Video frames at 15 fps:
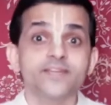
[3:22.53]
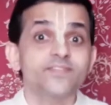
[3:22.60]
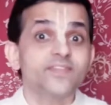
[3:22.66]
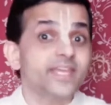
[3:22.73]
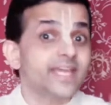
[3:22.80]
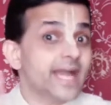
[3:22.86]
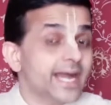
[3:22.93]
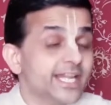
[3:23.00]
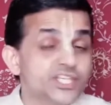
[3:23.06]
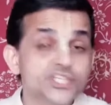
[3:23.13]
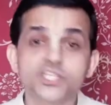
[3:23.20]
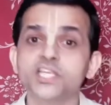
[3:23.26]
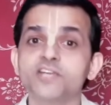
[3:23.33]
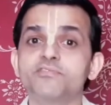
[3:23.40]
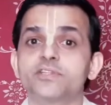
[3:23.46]
They
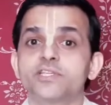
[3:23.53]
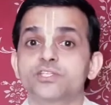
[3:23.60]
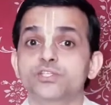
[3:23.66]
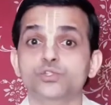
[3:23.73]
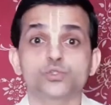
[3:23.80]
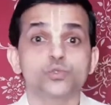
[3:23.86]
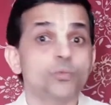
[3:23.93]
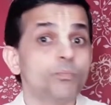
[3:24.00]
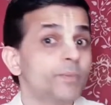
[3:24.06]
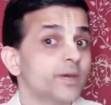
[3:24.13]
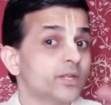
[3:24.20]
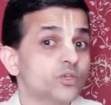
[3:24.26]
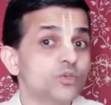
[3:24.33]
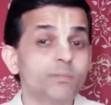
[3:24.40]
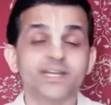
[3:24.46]
achieved this
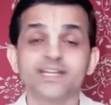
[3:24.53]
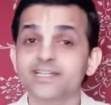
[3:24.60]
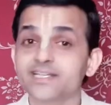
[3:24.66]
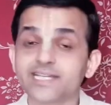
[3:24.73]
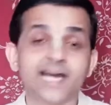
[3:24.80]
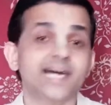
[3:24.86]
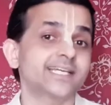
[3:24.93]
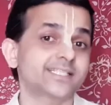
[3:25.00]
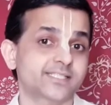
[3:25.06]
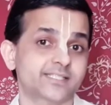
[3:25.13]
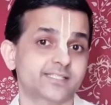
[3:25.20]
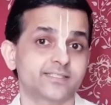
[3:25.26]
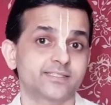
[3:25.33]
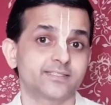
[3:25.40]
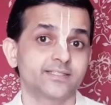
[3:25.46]
superhuman task
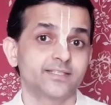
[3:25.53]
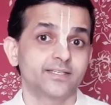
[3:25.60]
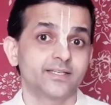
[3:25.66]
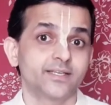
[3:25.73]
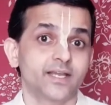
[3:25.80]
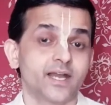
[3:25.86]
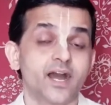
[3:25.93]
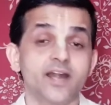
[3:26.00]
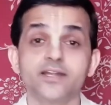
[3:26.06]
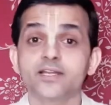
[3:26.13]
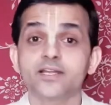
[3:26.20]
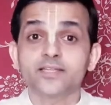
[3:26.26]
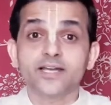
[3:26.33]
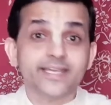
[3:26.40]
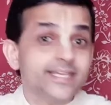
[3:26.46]

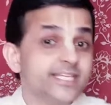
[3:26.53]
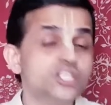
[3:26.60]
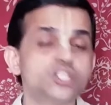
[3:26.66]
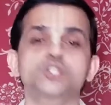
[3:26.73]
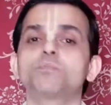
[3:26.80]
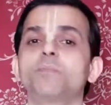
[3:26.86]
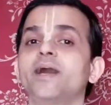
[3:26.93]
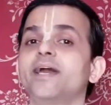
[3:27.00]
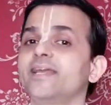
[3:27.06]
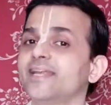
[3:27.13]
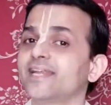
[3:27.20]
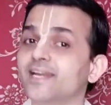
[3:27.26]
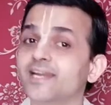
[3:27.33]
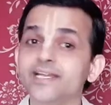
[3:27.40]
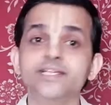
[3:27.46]
under the
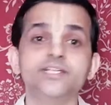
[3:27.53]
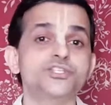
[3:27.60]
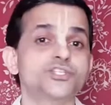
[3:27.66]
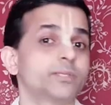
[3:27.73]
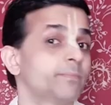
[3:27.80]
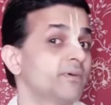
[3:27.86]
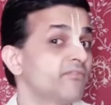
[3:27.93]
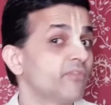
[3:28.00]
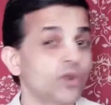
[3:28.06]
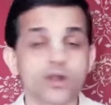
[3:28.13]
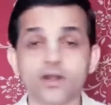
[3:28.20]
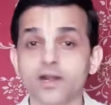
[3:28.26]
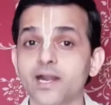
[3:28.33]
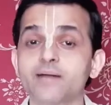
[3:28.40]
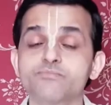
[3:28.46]
inspiring leadership of
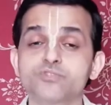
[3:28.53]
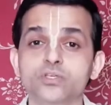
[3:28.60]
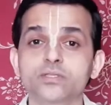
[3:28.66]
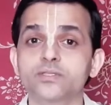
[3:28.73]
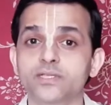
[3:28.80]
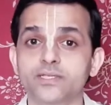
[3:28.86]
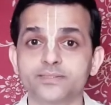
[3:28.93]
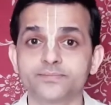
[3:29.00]
Lord Ramchandra.